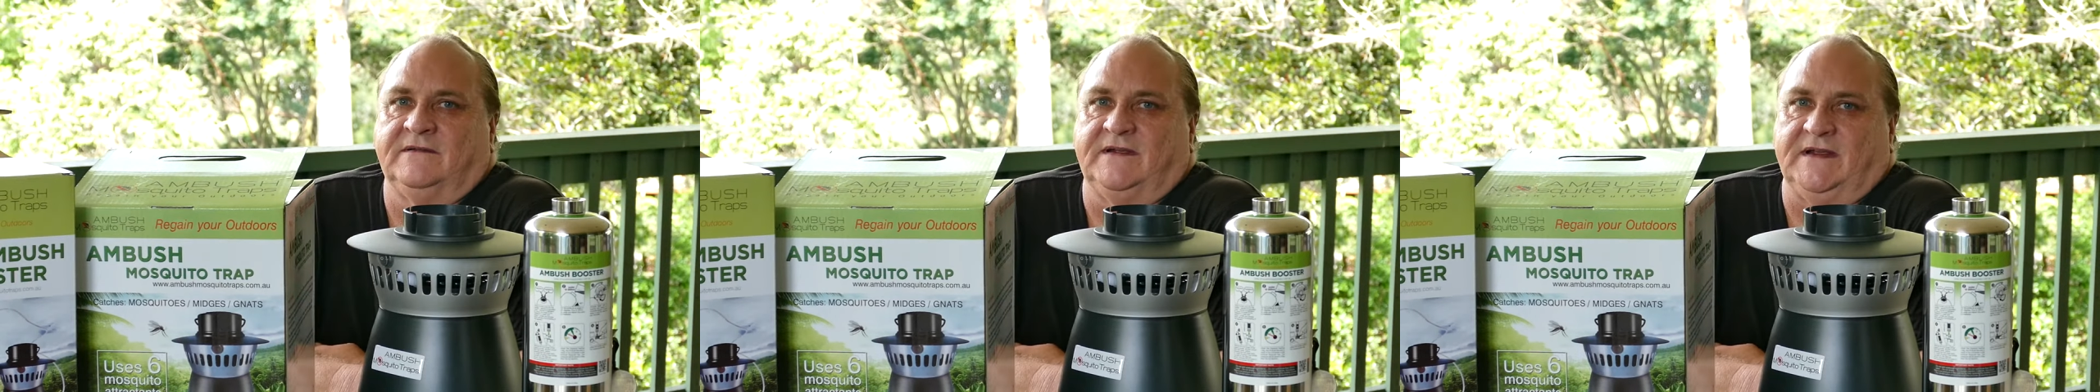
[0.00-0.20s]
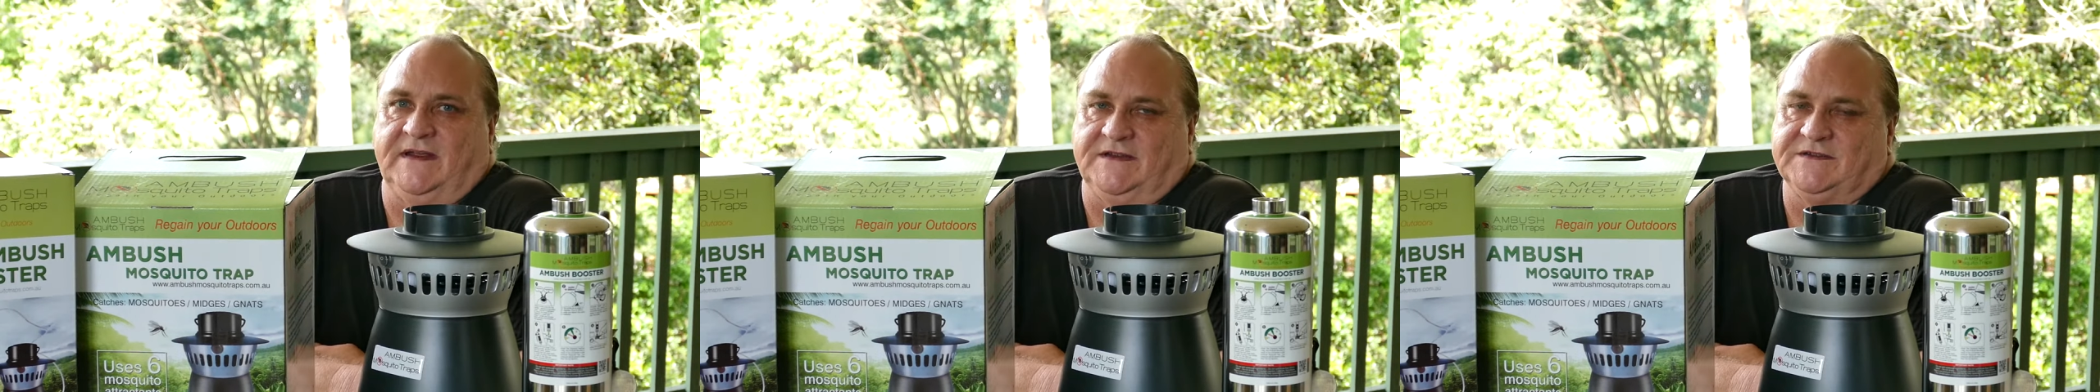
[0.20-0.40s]

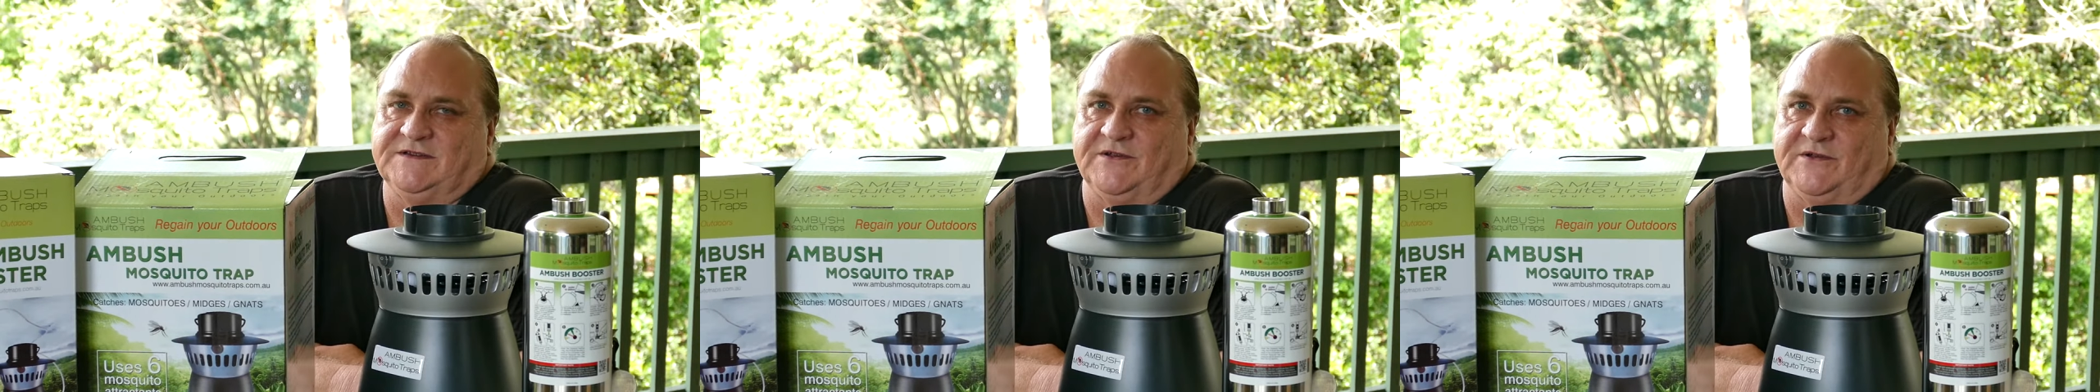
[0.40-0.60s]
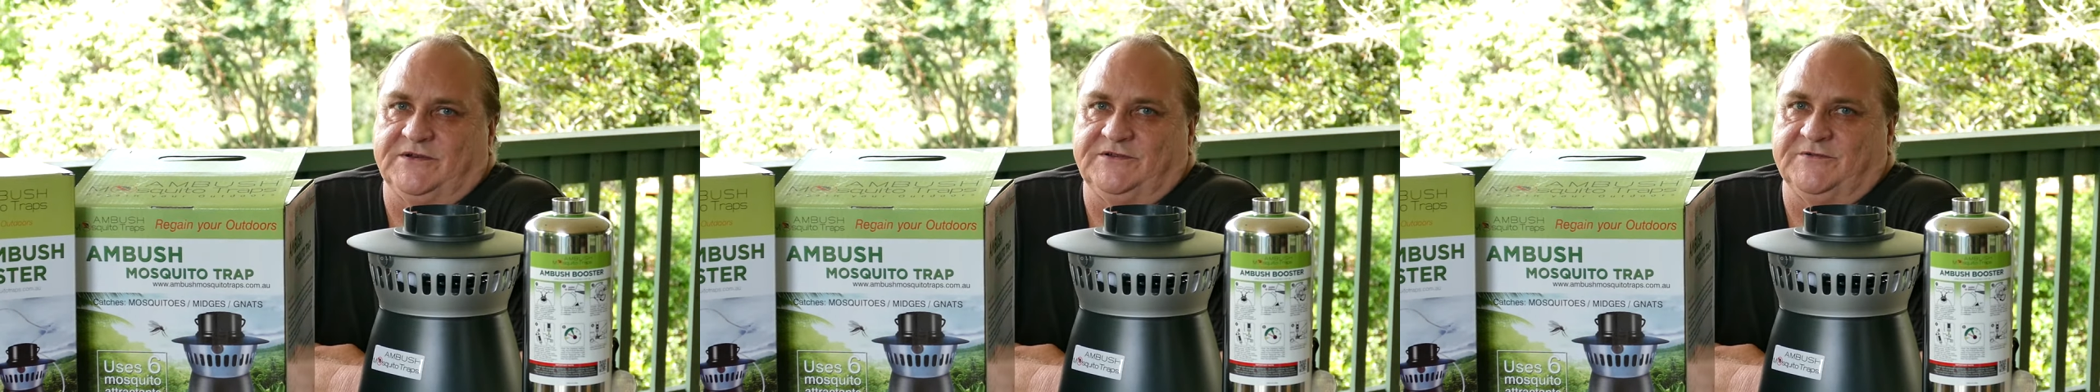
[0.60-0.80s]

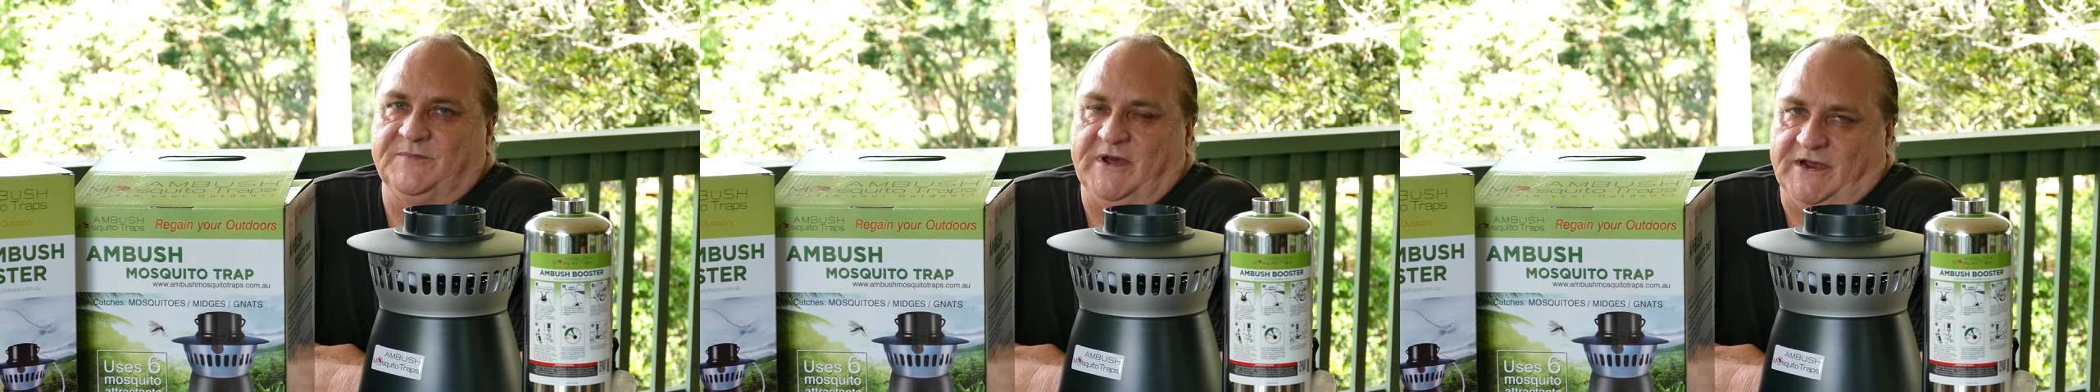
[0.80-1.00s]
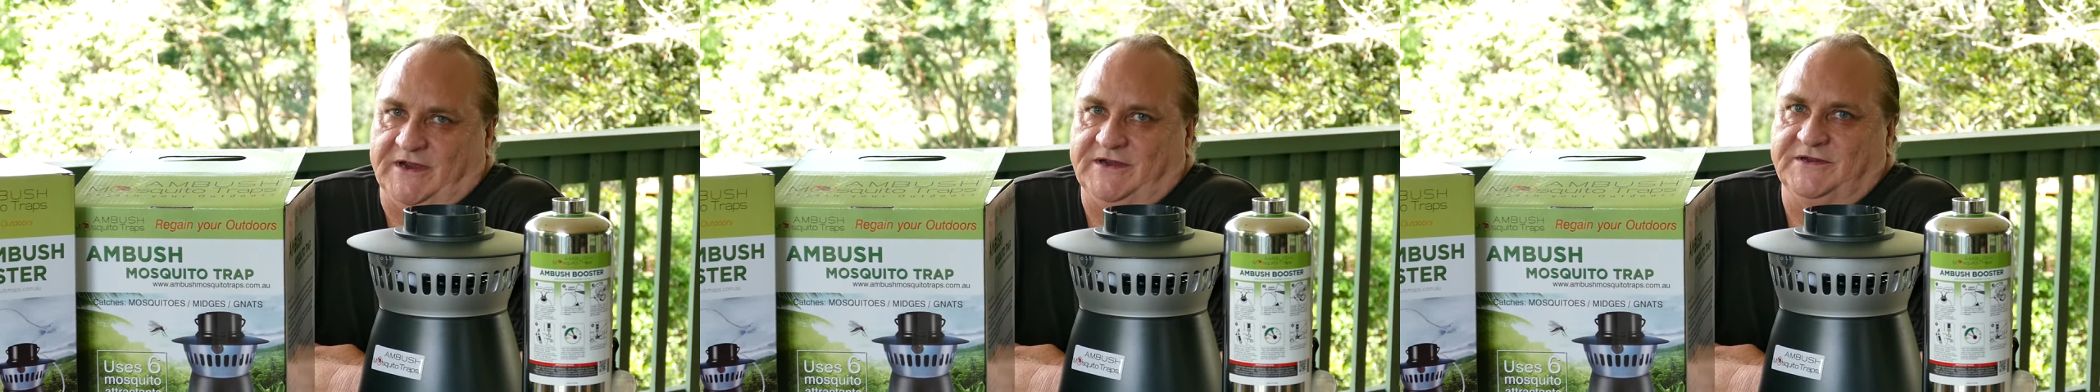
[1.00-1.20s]
inside your
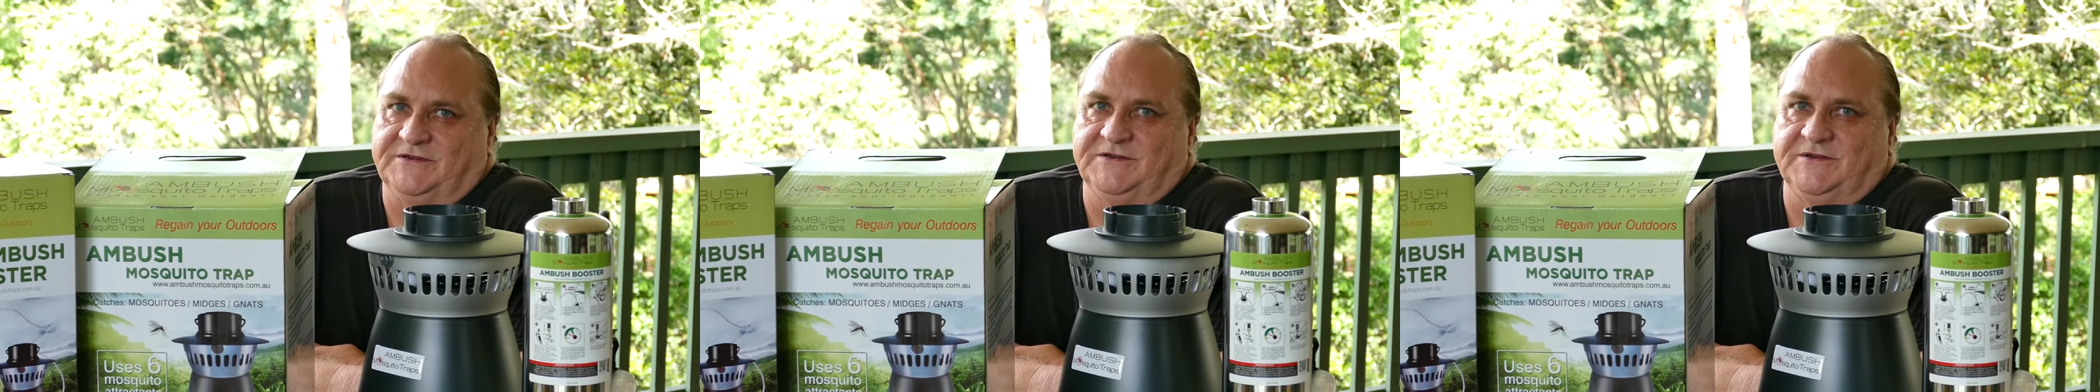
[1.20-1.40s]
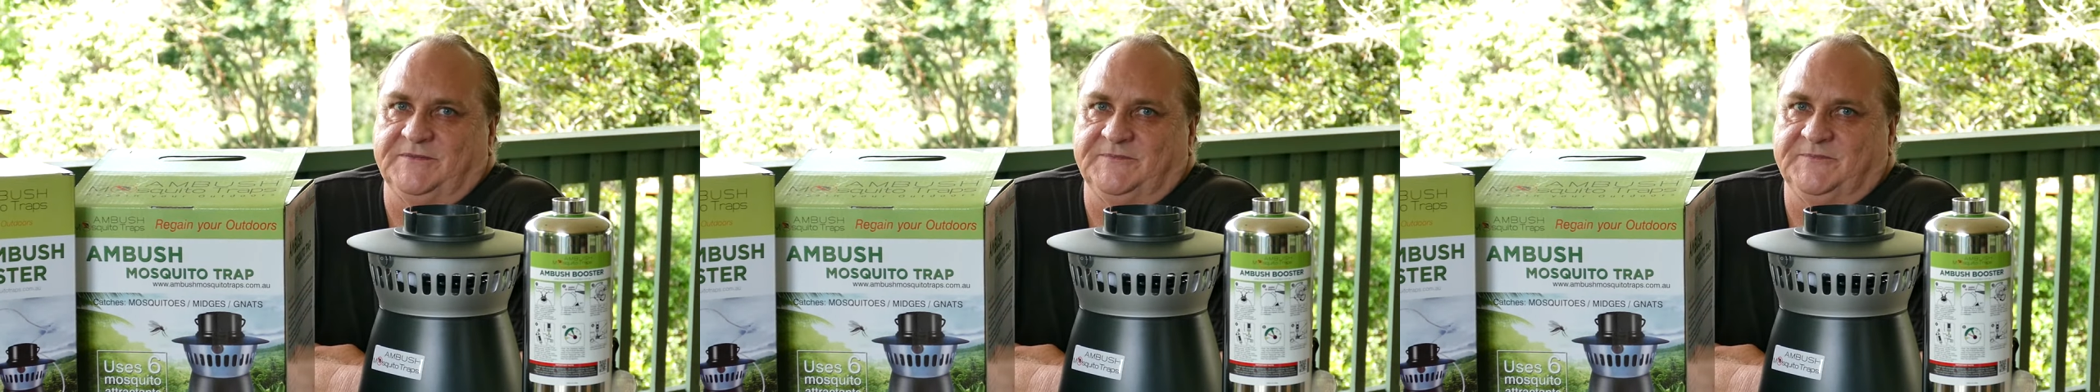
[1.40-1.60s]
package.